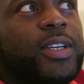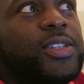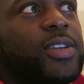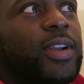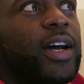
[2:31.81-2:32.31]

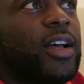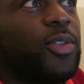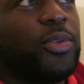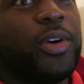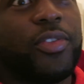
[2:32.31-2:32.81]
So like
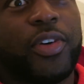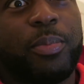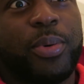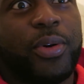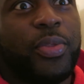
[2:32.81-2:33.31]
I thought if I
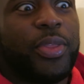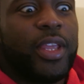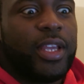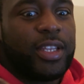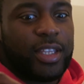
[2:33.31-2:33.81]
put
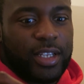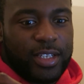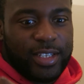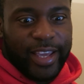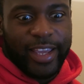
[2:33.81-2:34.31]
the
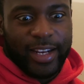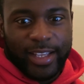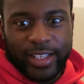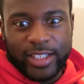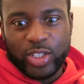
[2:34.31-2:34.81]
date
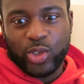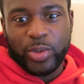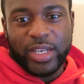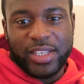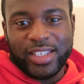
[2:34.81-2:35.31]
as
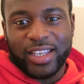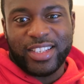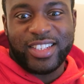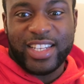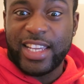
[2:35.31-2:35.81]

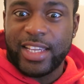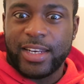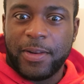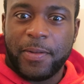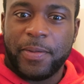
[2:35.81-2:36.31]

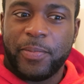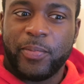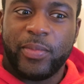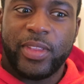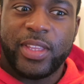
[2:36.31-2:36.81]
2016,
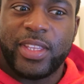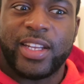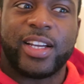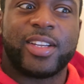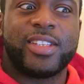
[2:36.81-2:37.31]

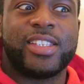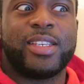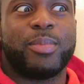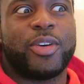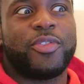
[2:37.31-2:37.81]
then I could
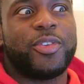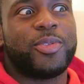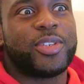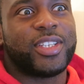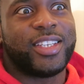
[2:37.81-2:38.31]
see my
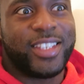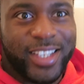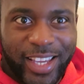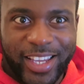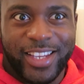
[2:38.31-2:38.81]
future
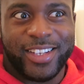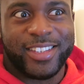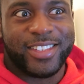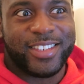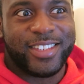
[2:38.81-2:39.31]

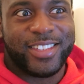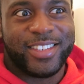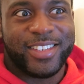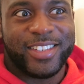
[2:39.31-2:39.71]
gains.